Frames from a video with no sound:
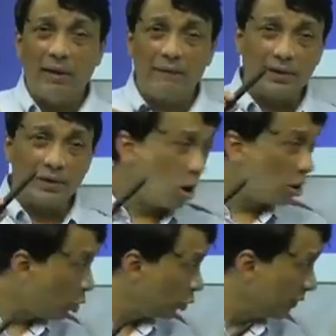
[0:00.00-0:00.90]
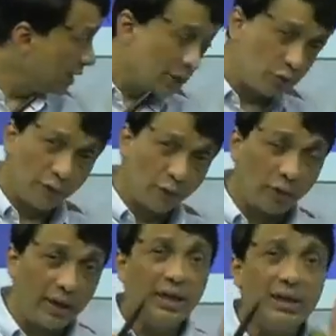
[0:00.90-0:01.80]
if it's not orthophoria,
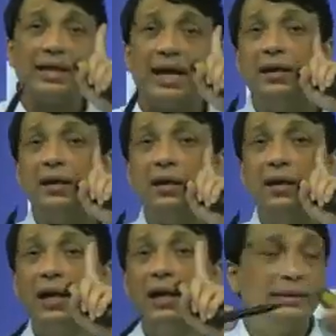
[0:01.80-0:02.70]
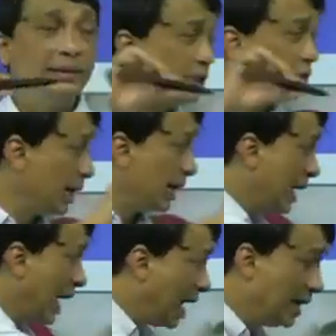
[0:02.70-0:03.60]
heterophoria, then this red
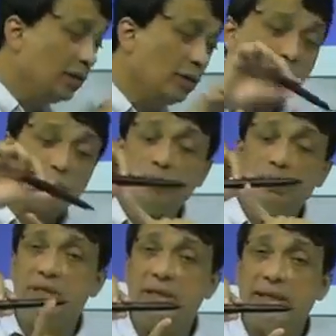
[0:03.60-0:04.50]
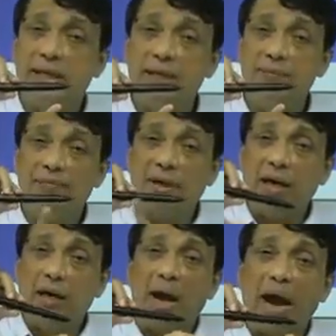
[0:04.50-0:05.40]
line which will be seen,
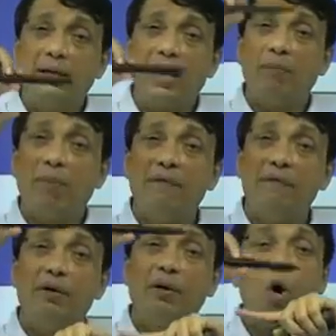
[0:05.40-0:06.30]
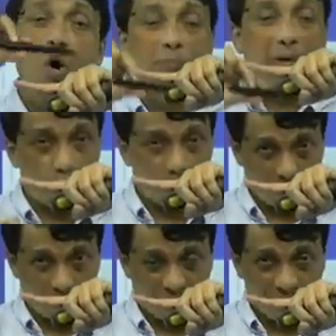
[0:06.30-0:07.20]
it'll be either above or below.
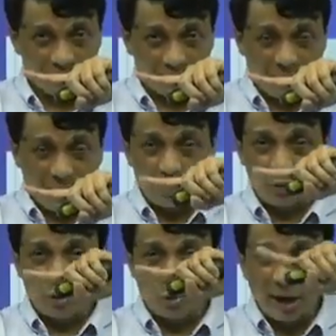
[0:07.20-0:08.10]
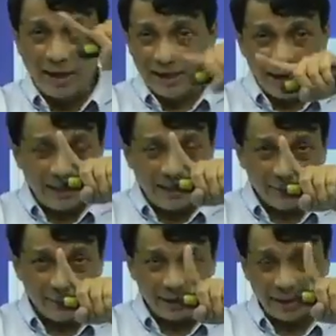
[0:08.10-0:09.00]
Okay, so the white line
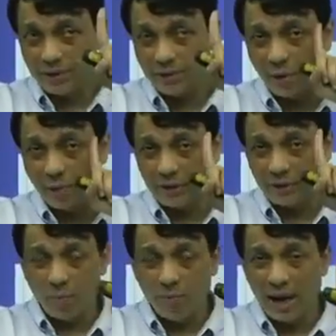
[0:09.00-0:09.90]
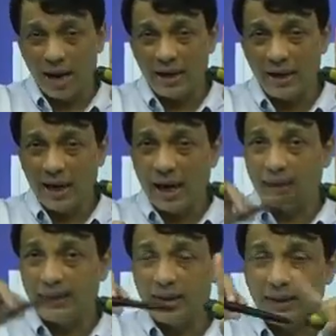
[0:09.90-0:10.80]
is from the normal eye
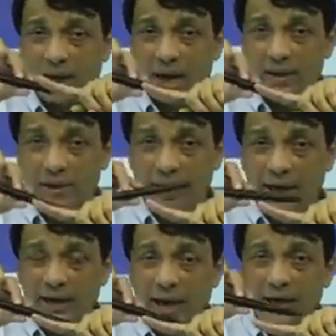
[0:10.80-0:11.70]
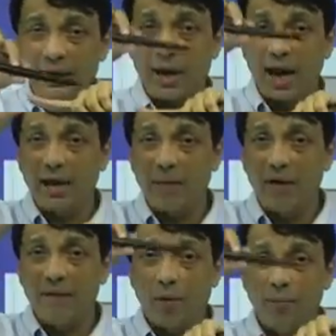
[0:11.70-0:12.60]
and the other eye is the red line, it will either
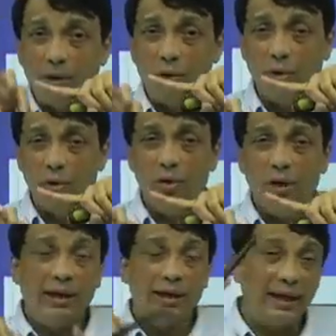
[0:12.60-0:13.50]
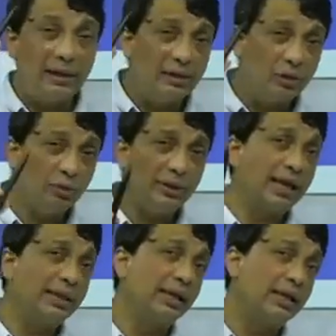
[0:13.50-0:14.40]
above or below, tells you
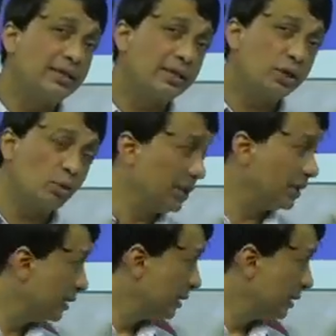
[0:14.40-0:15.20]
that there is a squint.